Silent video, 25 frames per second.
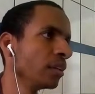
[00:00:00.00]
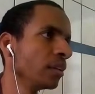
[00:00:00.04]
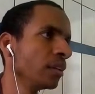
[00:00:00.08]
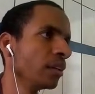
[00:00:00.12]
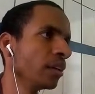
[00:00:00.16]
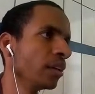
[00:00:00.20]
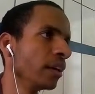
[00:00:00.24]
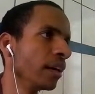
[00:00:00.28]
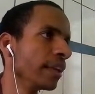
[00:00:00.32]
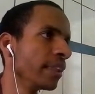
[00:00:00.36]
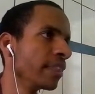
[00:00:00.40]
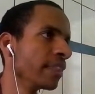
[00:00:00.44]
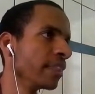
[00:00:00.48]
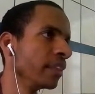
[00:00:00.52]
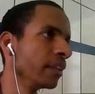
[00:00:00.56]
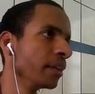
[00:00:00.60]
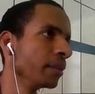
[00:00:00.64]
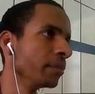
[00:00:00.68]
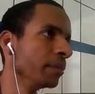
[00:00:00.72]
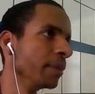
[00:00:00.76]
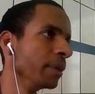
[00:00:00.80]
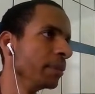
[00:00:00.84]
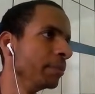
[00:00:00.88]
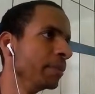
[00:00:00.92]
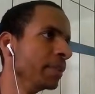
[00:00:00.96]
I think
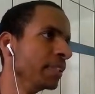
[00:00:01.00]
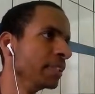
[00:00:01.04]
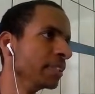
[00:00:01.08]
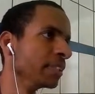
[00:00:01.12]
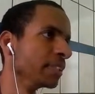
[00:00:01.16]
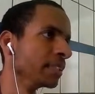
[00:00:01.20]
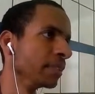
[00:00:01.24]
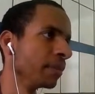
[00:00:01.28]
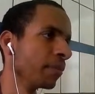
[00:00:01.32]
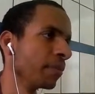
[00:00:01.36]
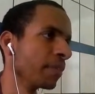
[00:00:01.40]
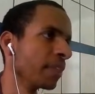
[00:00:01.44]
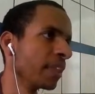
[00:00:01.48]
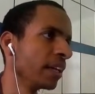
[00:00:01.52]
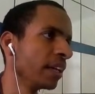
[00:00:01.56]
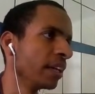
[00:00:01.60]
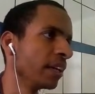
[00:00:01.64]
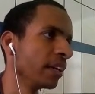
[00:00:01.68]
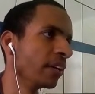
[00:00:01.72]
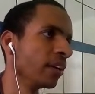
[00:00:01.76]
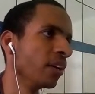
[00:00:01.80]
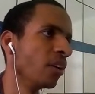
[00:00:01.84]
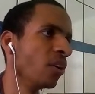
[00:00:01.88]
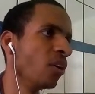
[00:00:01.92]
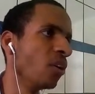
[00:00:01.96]
maybe something
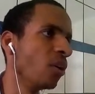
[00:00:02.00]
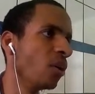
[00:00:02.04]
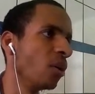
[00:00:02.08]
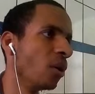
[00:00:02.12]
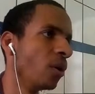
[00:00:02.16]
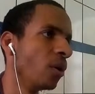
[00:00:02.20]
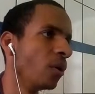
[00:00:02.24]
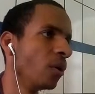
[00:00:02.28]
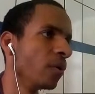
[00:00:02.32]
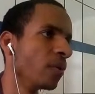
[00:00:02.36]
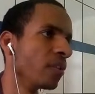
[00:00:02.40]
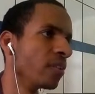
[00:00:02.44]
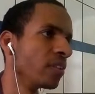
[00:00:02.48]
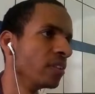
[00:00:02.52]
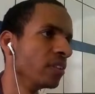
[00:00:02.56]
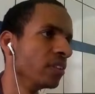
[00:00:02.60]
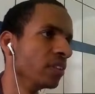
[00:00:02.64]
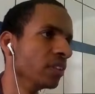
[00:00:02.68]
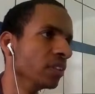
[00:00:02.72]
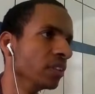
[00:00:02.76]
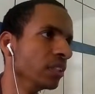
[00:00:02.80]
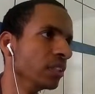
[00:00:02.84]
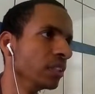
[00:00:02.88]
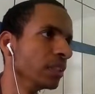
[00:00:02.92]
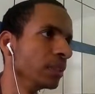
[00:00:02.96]
on
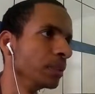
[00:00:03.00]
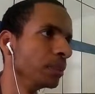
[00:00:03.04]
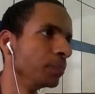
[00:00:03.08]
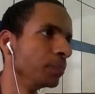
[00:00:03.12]
the